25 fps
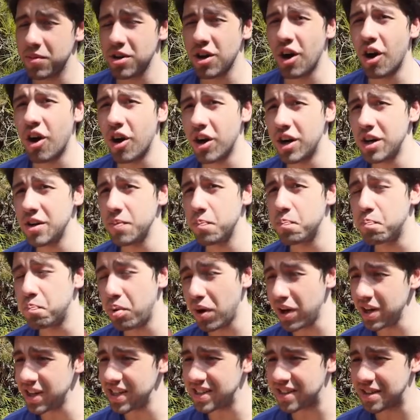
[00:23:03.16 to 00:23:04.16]
card,
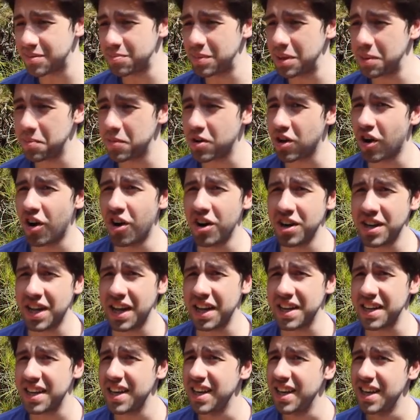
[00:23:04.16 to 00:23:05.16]
but it's a meme card
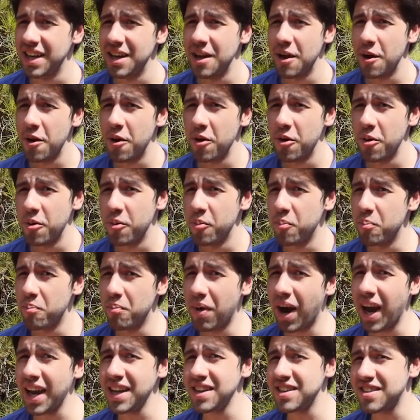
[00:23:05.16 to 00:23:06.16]
that
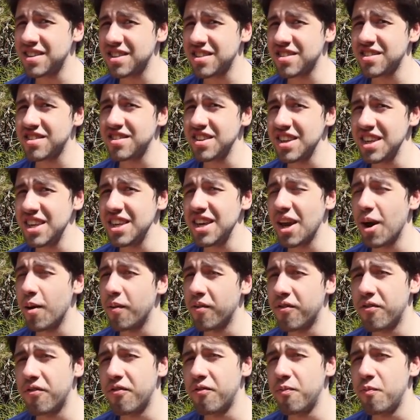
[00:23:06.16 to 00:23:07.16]
might see a
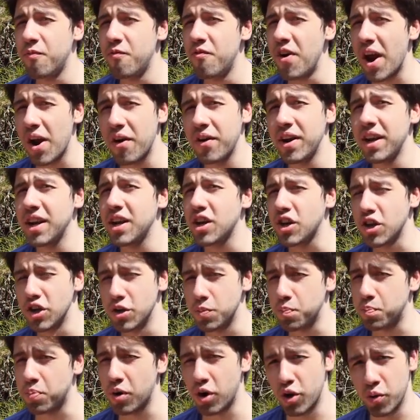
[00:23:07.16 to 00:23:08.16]
very
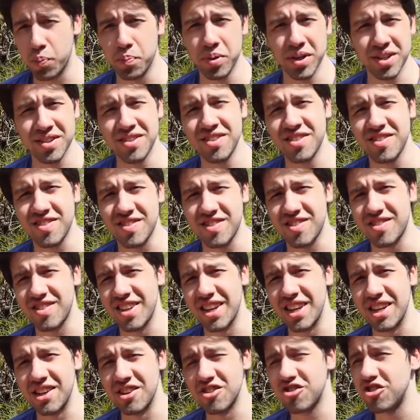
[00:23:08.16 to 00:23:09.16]
good purpose
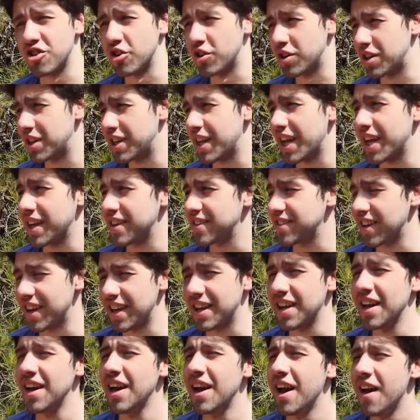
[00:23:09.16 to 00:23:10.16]
in certain decks. Like,
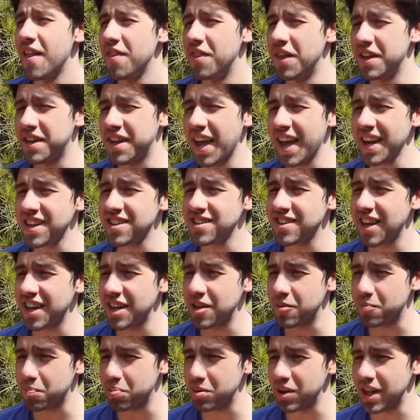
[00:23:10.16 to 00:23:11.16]
the decks that
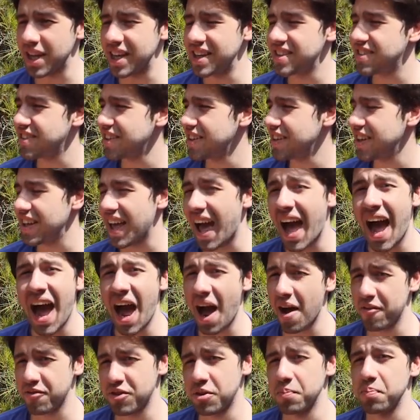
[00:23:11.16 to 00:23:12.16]
it plays in
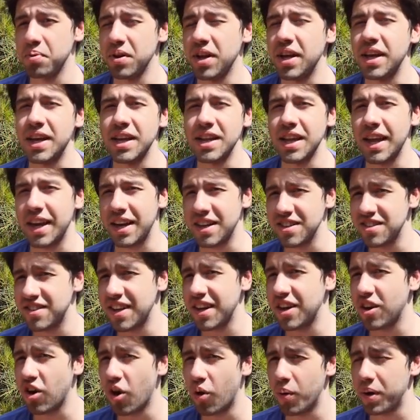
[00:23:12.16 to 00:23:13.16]
have to play it, like, because they're
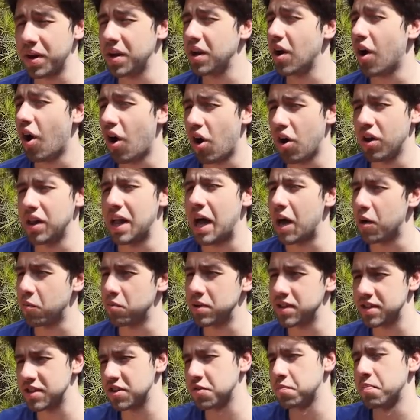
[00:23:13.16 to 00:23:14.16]
going all out
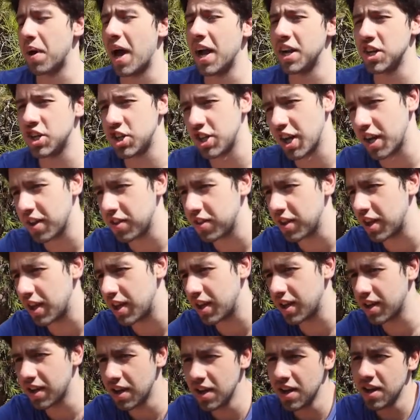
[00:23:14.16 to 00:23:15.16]
with this Banshee, I
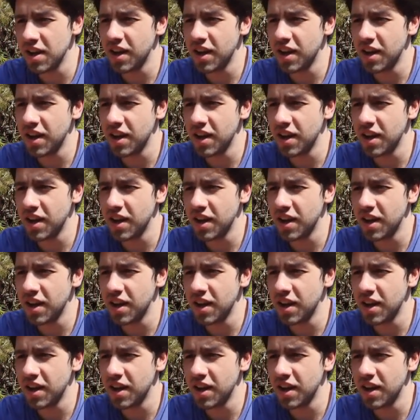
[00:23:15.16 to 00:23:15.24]
think.